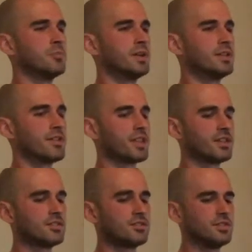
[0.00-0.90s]
But I
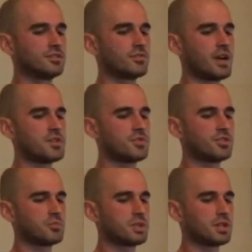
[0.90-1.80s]
think it's it's very
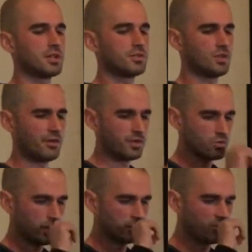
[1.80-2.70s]
interesting because I
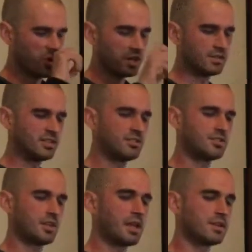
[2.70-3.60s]
think what Dogen is
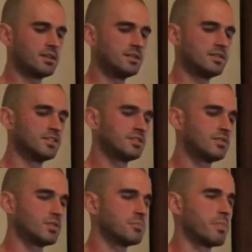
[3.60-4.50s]
saying in this